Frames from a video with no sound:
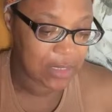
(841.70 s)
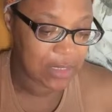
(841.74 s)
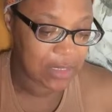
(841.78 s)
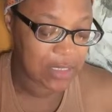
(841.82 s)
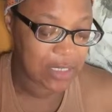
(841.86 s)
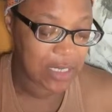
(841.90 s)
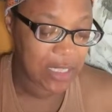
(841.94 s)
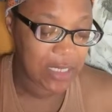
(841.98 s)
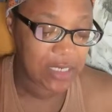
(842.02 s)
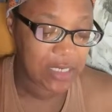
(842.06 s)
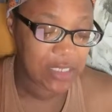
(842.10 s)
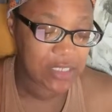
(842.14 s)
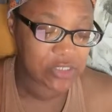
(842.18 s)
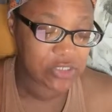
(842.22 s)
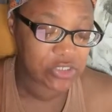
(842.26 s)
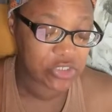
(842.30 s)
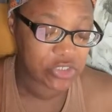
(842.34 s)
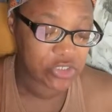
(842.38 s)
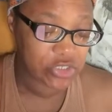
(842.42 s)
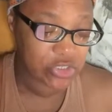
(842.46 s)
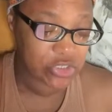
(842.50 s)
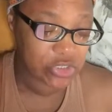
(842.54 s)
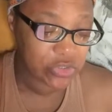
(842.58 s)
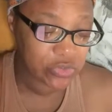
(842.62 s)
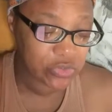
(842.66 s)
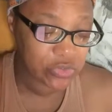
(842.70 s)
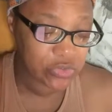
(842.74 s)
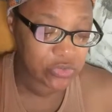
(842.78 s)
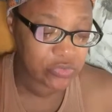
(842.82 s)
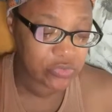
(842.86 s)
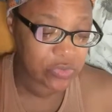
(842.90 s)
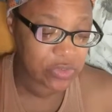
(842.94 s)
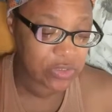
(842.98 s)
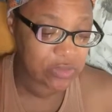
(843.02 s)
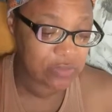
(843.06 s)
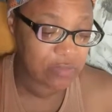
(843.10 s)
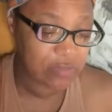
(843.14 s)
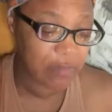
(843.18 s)
Let his
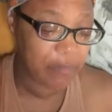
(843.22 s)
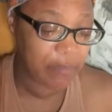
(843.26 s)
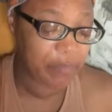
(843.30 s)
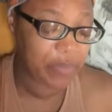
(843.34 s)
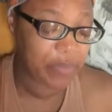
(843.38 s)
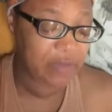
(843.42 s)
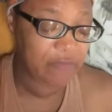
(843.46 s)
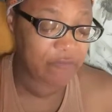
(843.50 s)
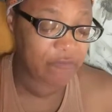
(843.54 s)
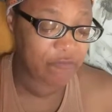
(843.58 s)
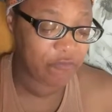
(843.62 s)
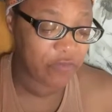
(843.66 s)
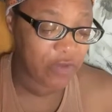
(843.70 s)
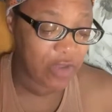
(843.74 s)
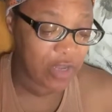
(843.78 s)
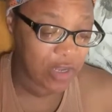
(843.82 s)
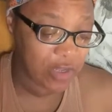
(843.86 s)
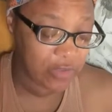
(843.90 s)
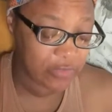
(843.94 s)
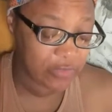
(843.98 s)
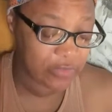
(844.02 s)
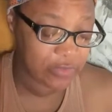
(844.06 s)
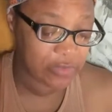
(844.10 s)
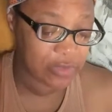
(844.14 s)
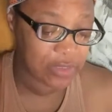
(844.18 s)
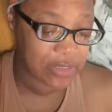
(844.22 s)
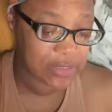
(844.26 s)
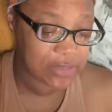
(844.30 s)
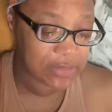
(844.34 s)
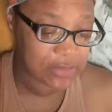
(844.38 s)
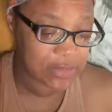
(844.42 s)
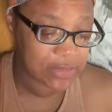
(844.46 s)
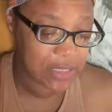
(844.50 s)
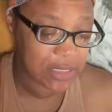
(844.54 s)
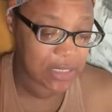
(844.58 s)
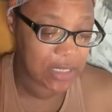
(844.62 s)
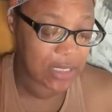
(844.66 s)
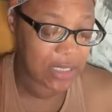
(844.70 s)
children be fatherless,
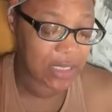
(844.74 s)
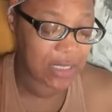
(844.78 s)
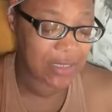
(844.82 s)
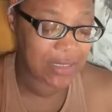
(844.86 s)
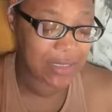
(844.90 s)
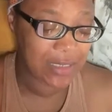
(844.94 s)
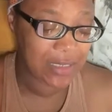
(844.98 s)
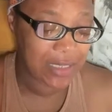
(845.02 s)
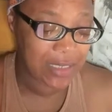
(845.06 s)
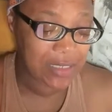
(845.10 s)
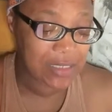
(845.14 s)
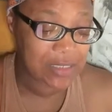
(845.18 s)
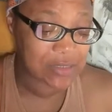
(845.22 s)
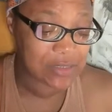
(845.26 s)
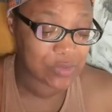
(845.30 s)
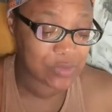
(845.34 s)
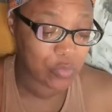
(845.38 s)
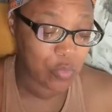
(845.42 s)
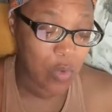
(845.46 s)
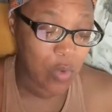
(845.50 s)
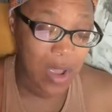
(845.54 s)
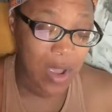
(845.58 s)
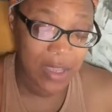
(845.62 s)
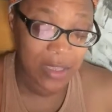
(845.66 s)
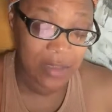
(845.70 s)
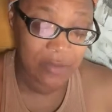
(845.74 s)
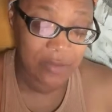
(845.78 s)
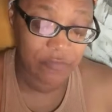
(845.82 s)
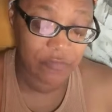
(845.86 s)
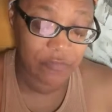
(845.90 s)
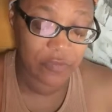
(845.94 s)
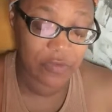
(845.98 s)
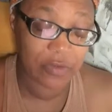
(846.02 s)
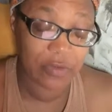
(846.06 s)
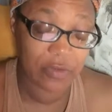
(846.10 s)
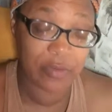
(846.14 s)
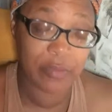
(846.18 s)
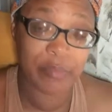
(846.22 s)
and let his wife
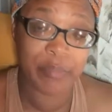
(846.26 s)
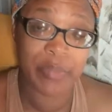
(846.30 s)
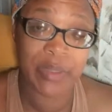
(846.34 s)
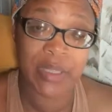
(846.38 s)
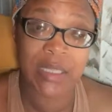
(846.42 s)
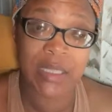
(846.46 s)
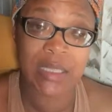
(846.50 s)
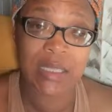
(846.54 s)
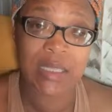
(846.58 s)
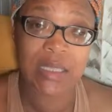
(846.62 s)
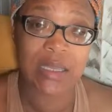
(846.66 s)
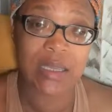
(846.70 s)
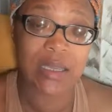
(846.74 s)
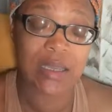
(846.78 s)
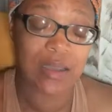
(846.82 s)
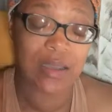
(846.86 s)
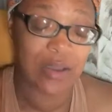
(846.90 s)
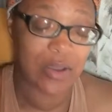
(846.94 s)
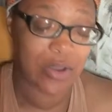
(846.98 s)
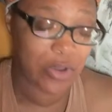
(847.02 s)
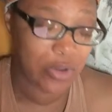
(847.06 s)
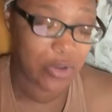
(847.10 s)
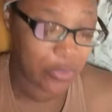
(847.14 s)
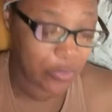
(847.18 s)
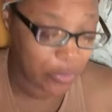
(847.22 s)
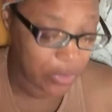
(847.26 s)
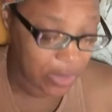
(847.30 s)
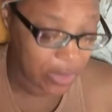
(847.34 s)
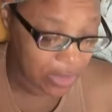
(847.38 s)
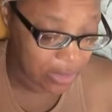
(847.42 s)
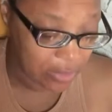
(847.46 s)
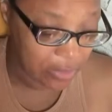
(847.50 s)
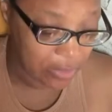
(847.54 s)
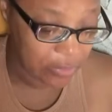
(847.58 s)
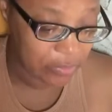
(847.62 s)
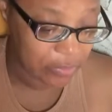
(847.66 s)
be a widow.